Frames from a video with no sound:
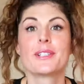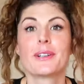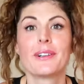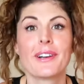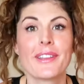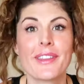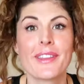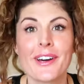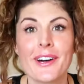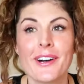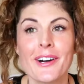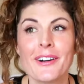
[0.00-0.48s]
So
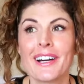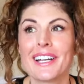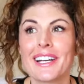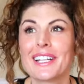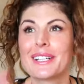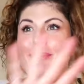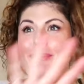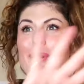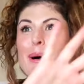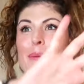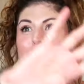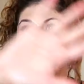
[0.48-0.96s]
although I
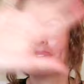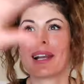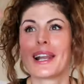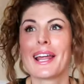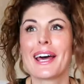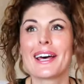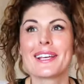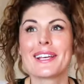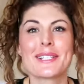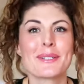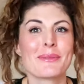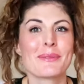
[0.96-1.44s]
am
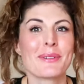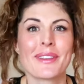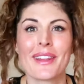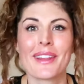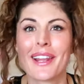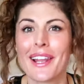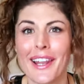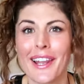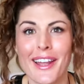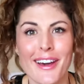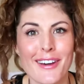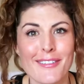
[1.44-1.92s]
blessed with
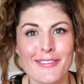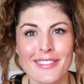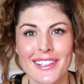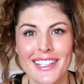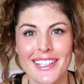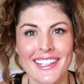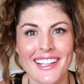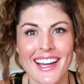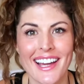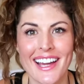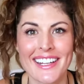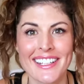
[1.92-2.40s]

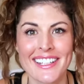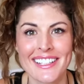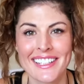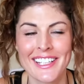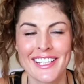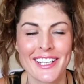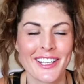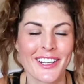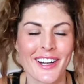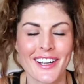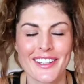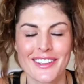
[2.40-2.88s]
lovely lighting
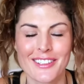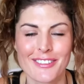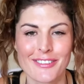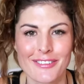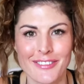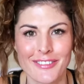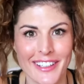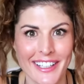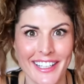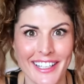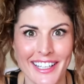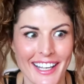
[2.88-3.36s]
here at the
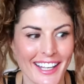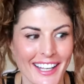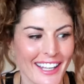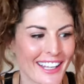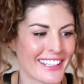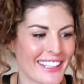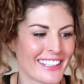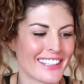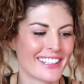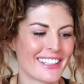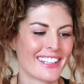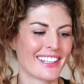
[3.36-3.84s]
Funny
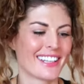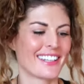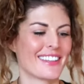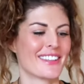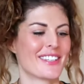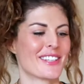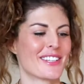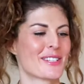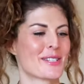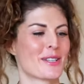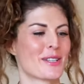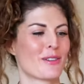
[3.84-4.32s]
Lion
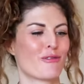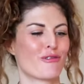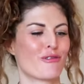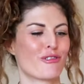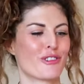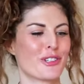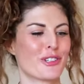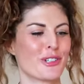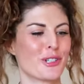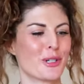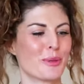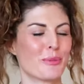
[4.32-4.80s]
in this
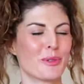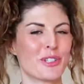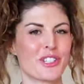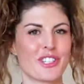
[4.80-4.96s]
room,